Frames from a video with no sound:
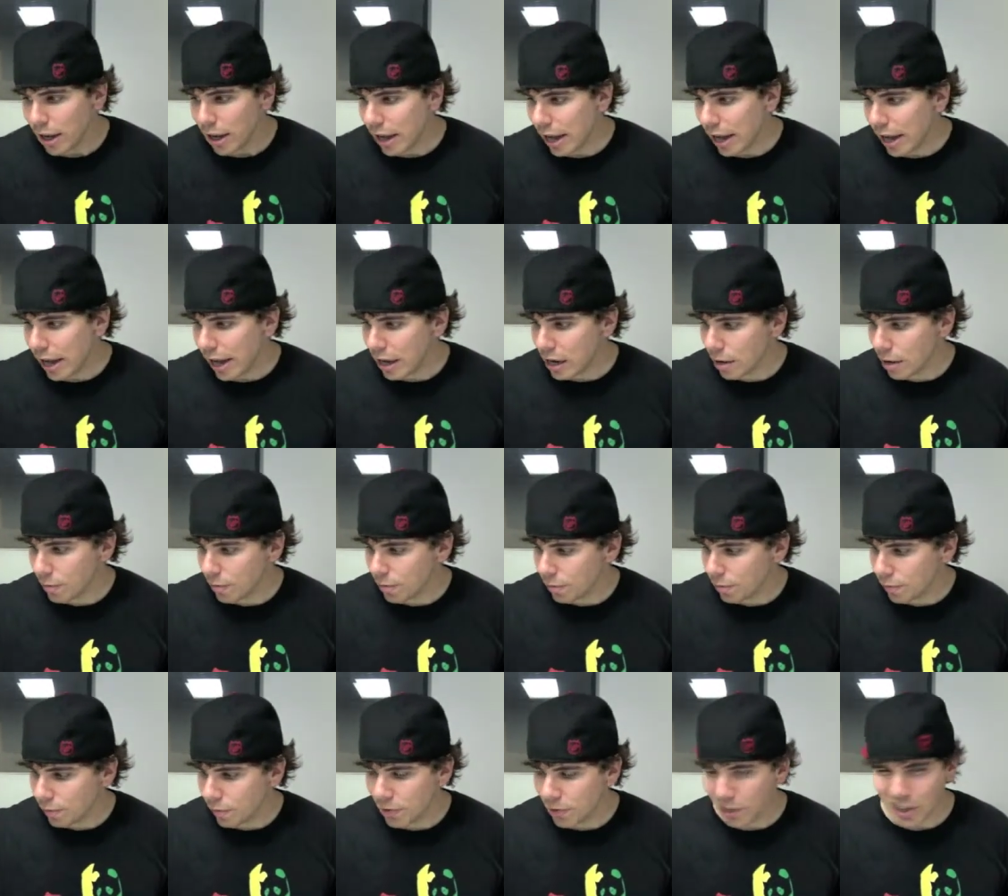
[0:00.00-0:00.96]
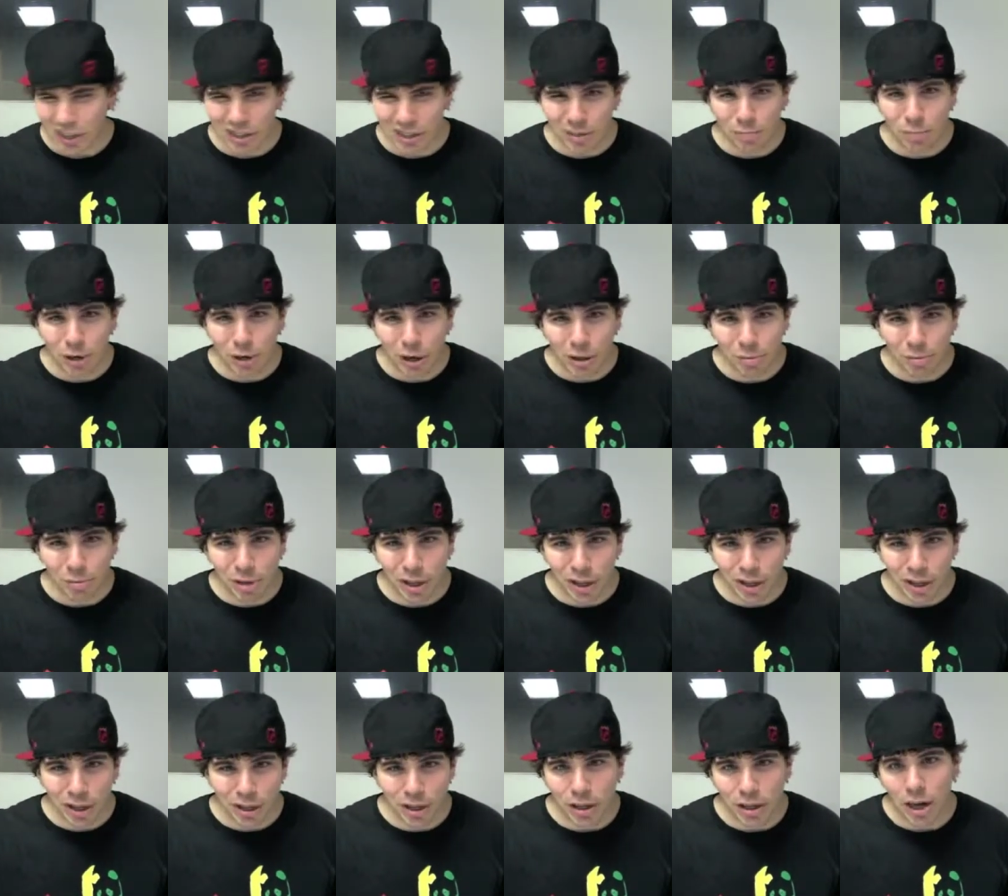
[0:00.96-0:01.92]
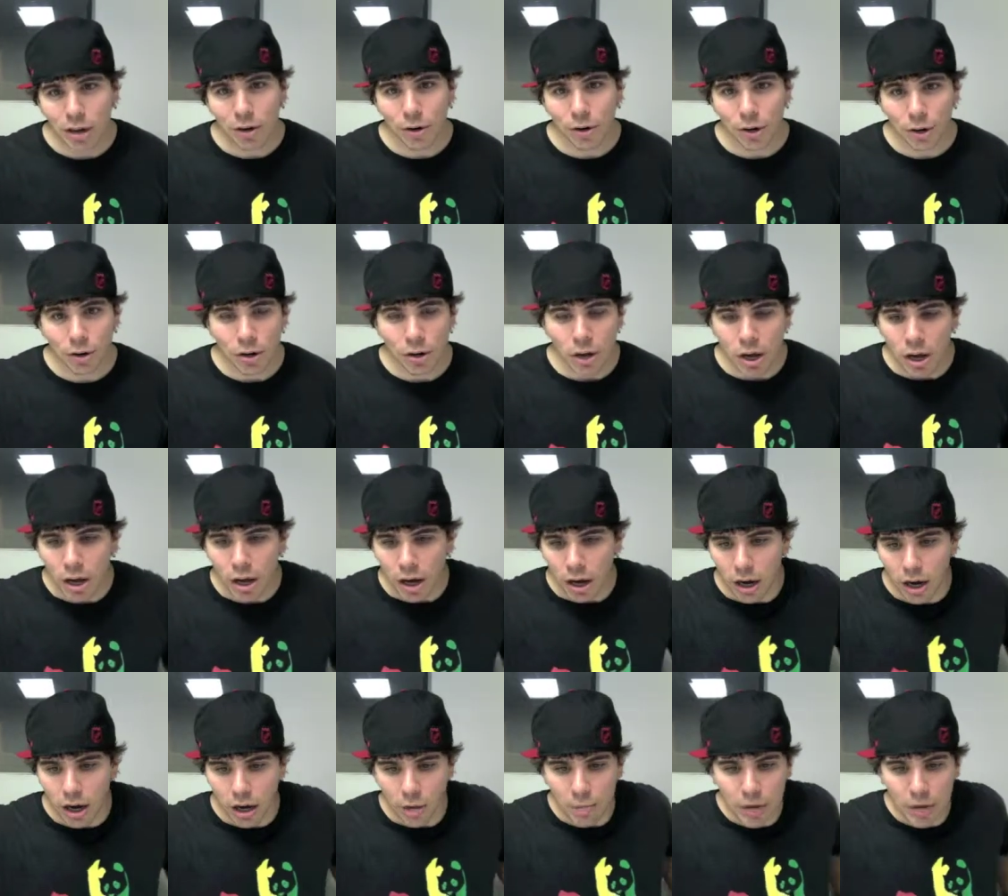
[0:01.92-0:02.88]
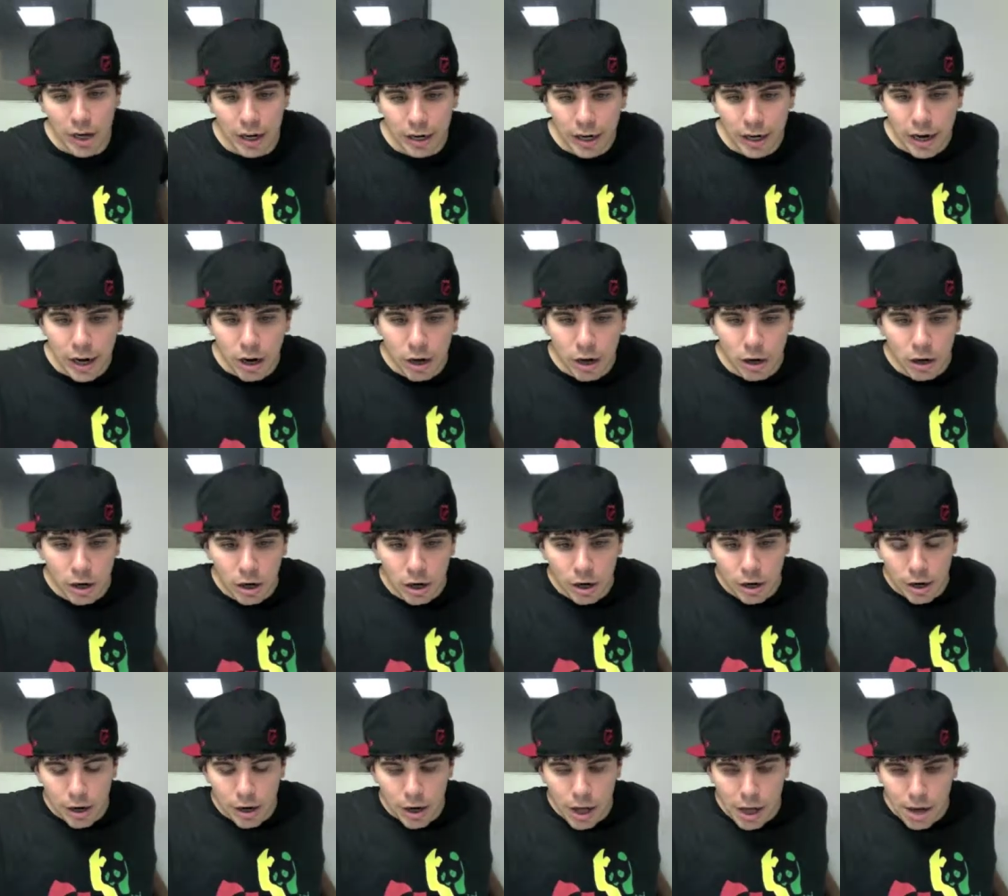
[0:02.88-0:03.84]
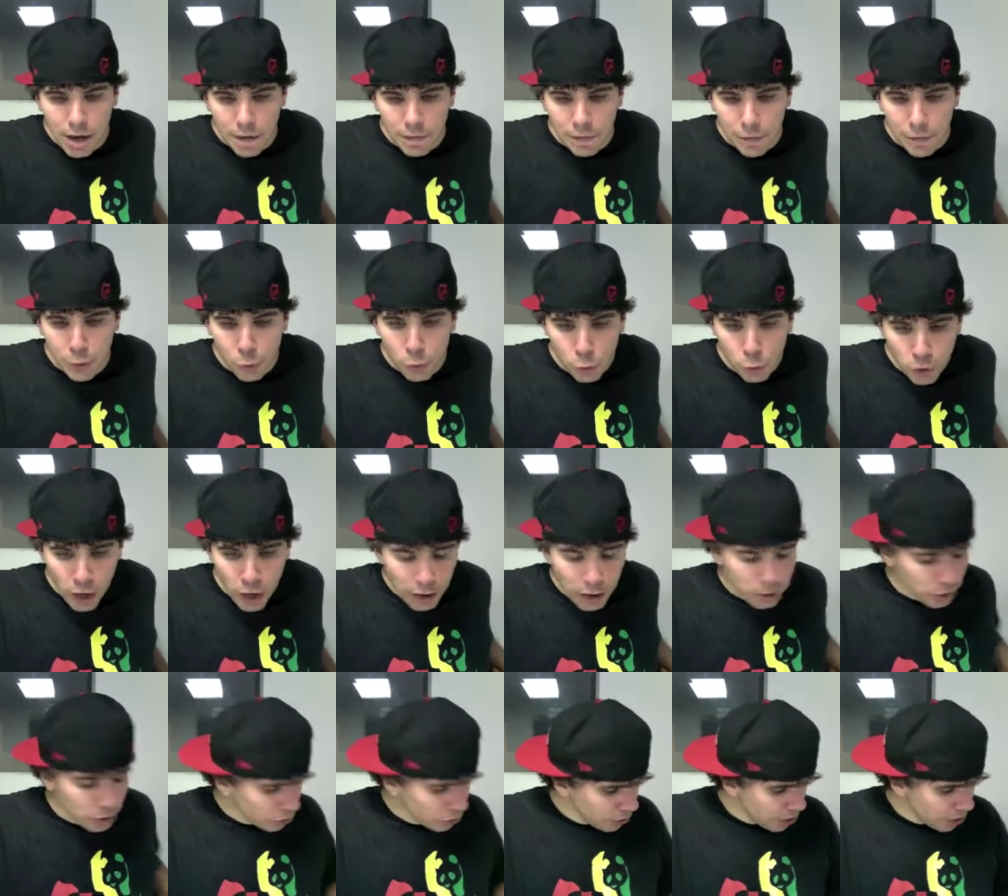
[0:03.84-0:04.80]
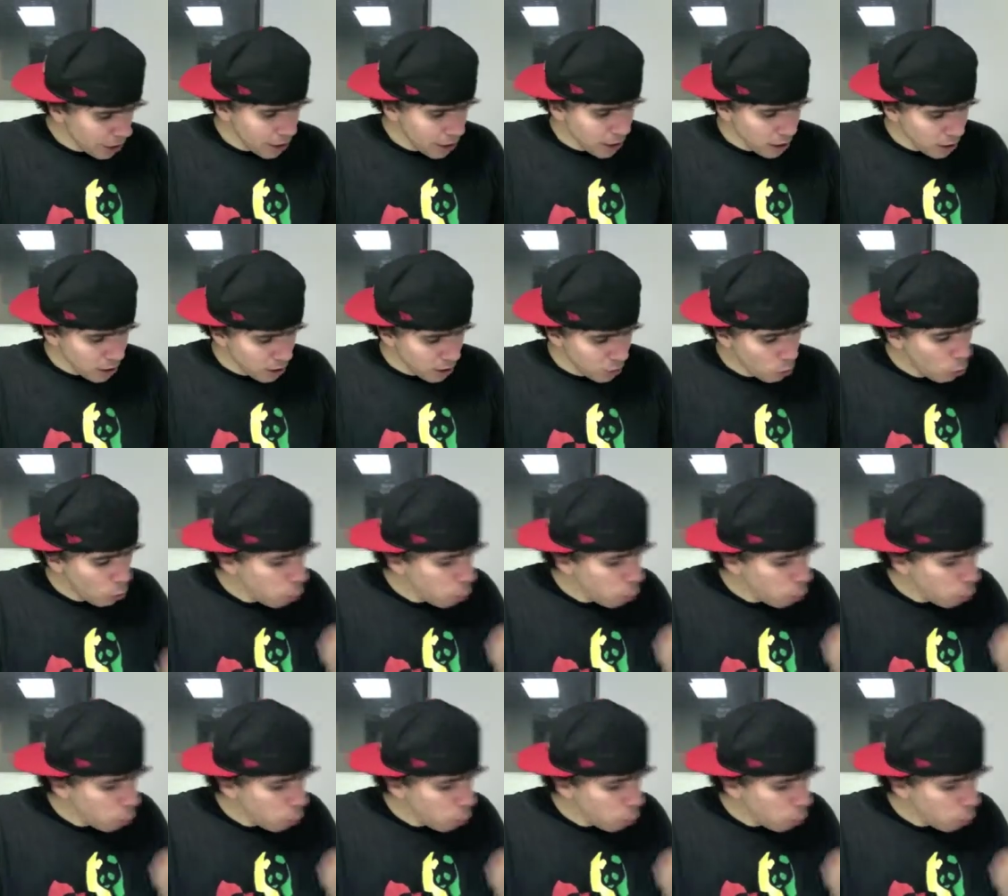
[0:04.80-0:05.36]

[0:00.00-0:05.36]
And I feel like it's probably pretty good. I don't know. Anyhow, if you like what you hear